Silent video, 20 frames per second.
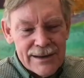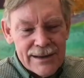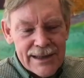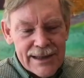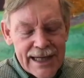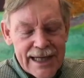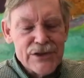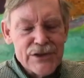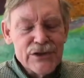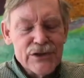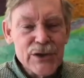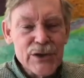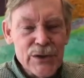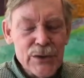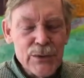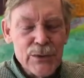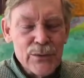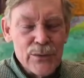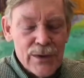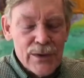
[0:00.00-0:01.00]

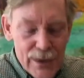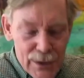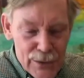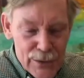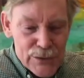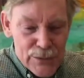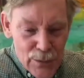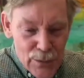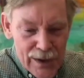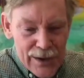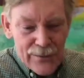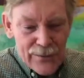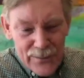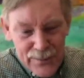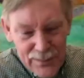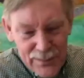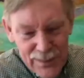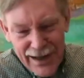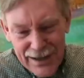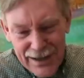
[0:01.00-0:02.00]
Kissinger, who's one of,
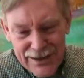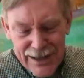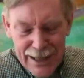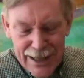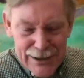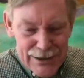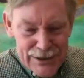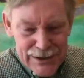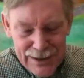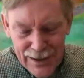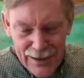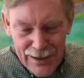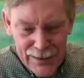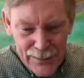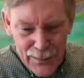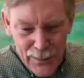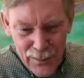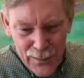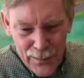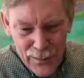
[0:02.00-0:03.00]
in a sense,
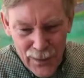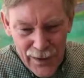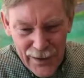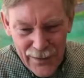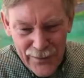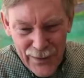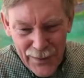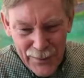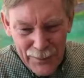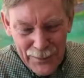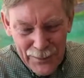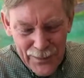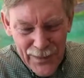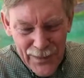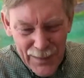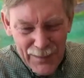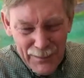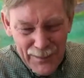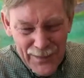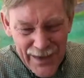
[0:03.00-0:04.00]
one of the
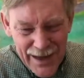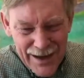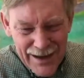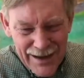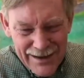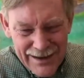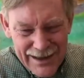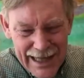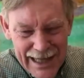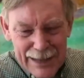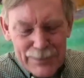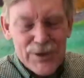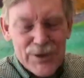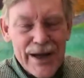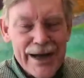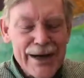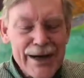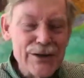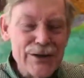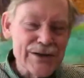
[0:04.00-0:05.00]
key
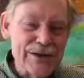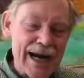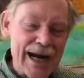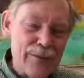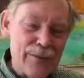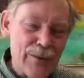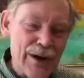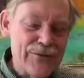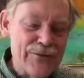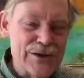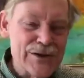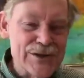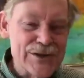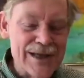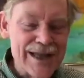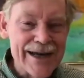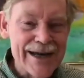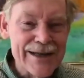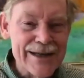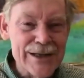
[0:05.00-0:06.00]
players that I reference a
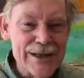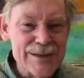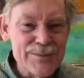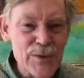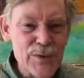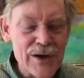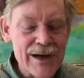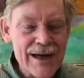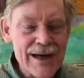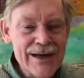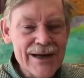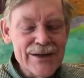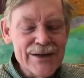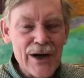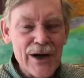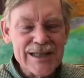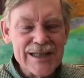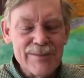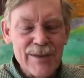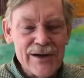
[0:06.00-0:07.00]
lot in this book,
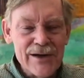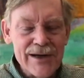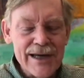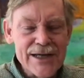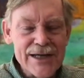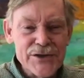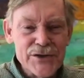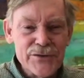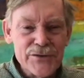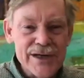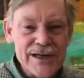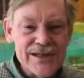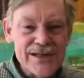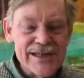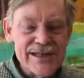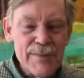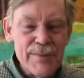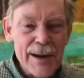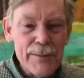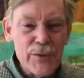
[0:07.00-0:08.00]
talks about history as the
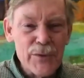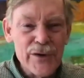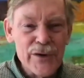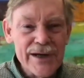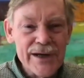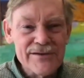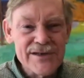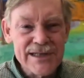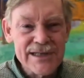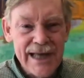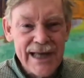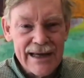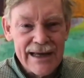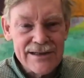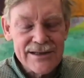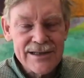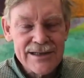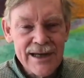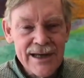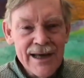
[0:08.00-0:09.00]
memory of
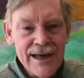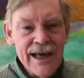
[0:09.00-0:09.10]
states.